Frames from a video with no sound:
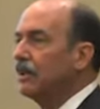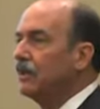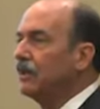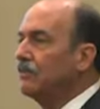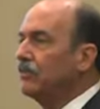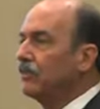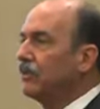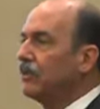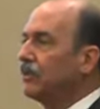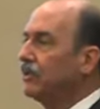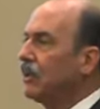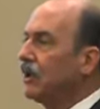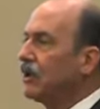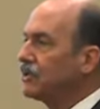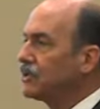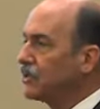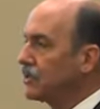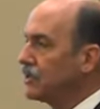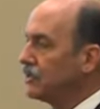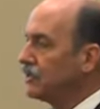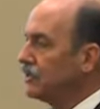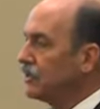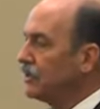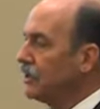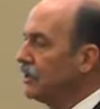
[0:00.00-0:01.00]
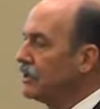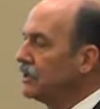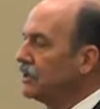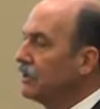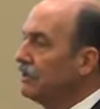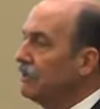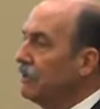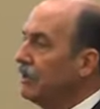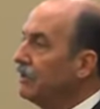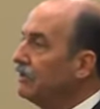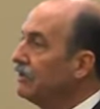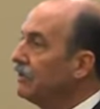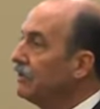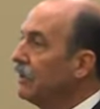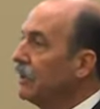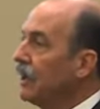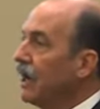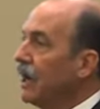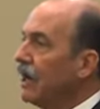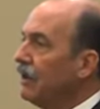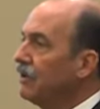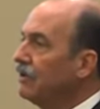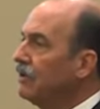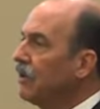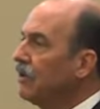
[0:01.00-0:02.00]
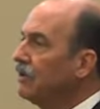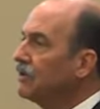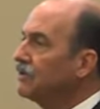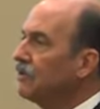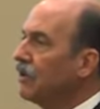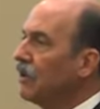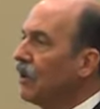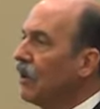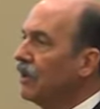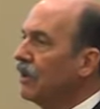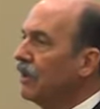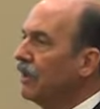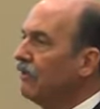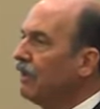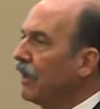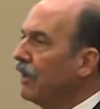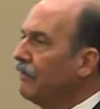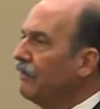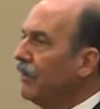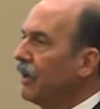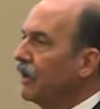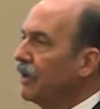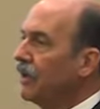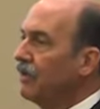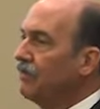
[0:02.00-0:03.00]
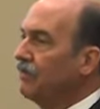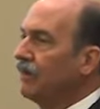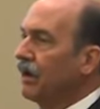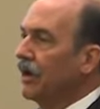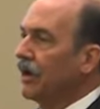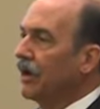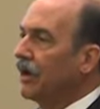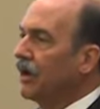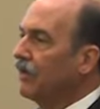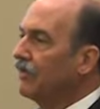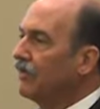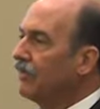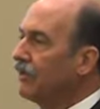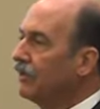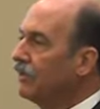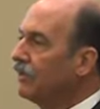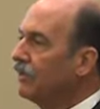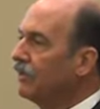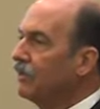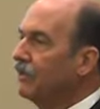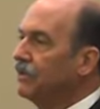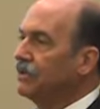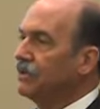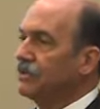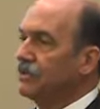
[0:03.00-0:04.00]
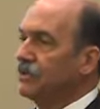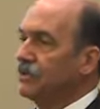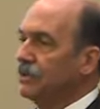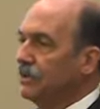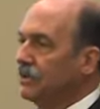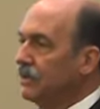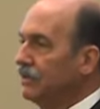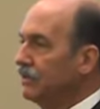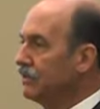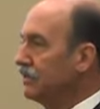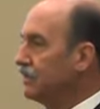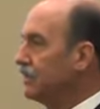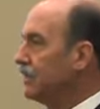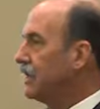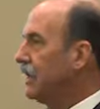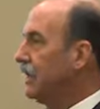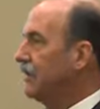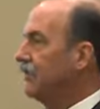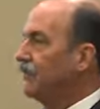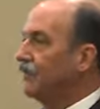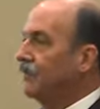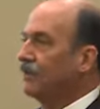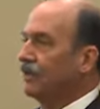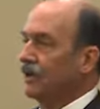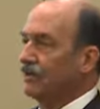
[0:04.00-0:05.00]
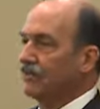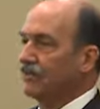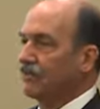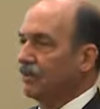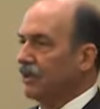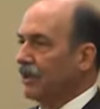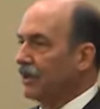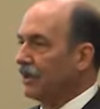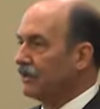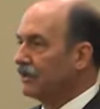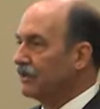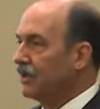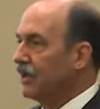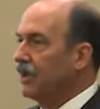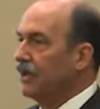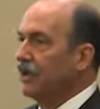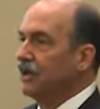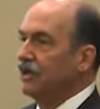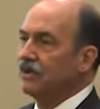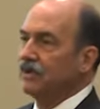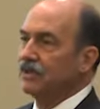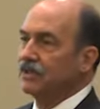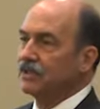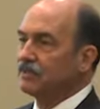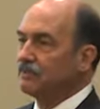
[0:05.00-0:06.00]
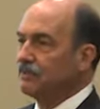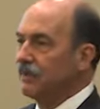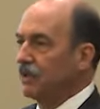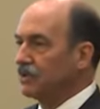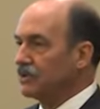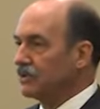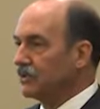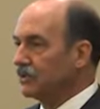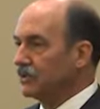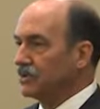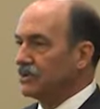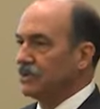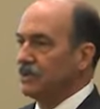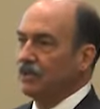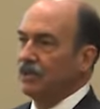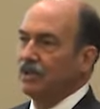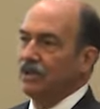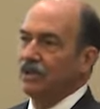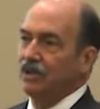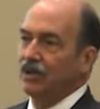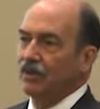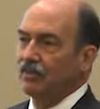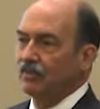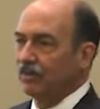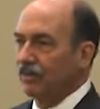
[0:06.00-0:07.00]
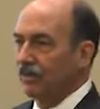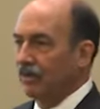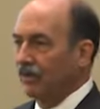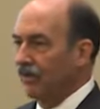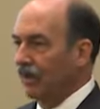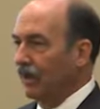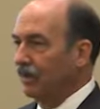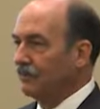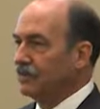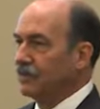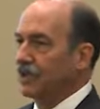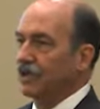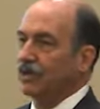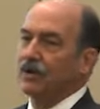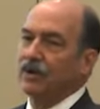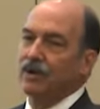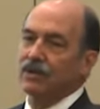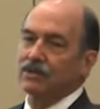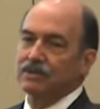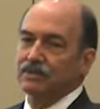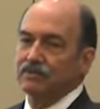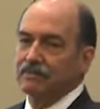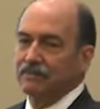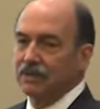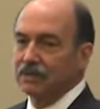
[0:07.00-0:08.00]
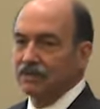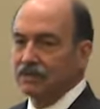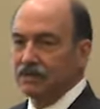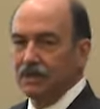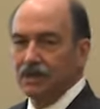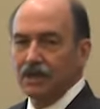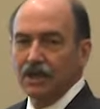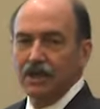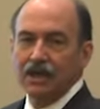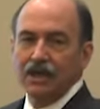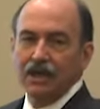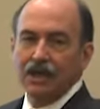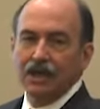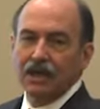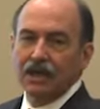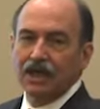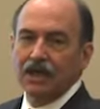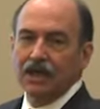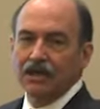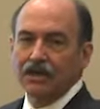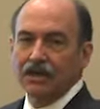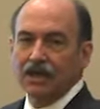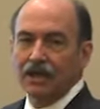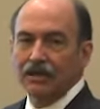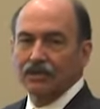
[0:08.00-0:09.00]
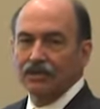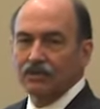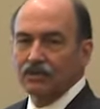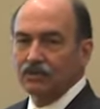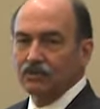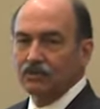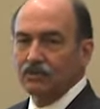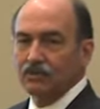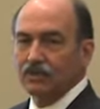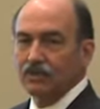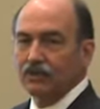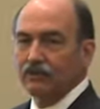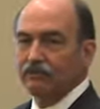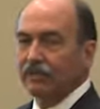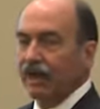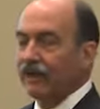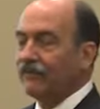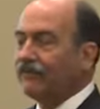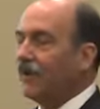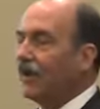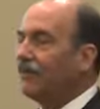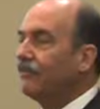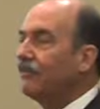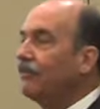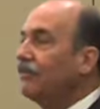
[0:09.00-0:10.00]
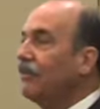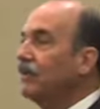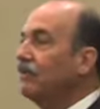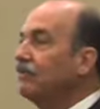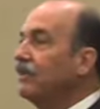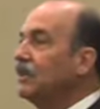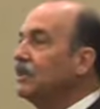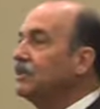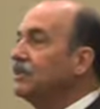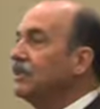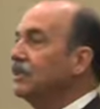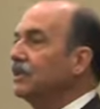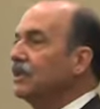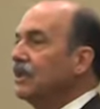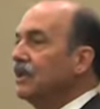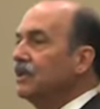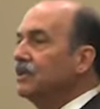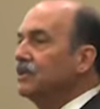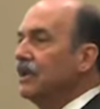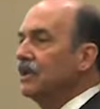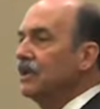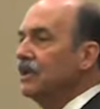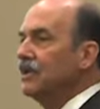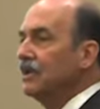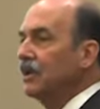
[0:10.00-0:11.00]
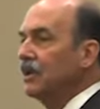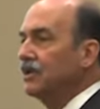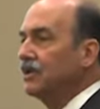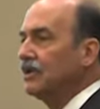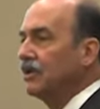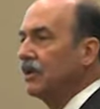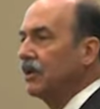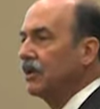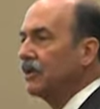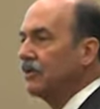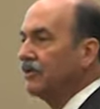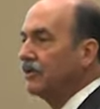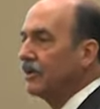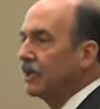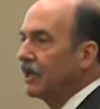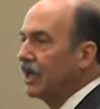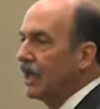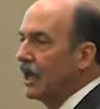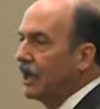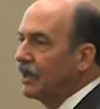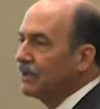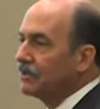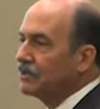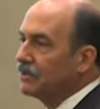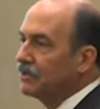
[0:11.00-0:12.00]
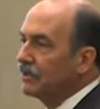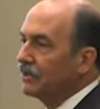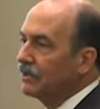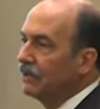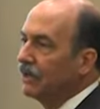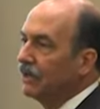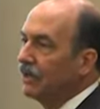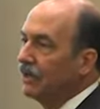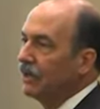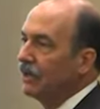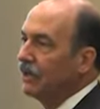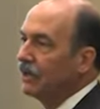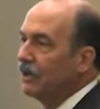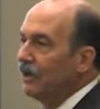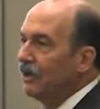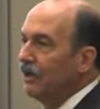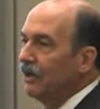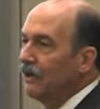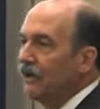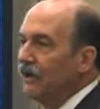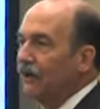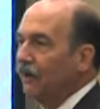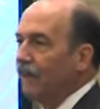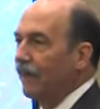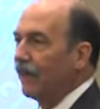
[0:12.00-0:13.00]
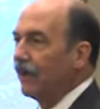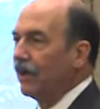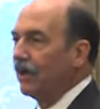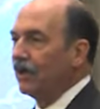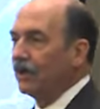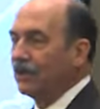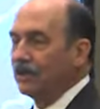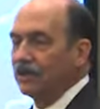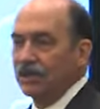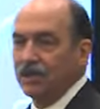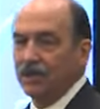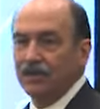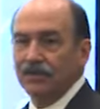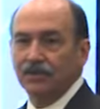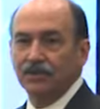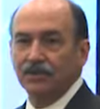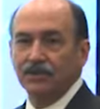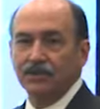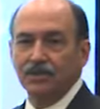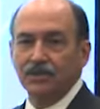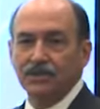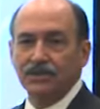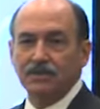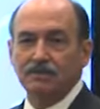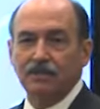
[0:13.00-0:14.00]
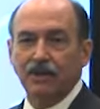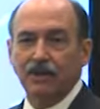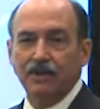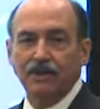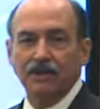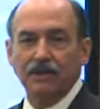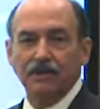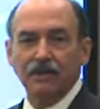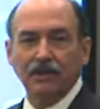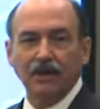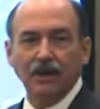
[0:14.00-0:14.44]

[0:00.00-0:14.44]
But there are certain things, God knows we all get bombarded by Harvard and Princeton and Stanford and everybody else who has special CEO programs. They cost a mint. And my favorite one recently is that you get to go to a castle in England and spend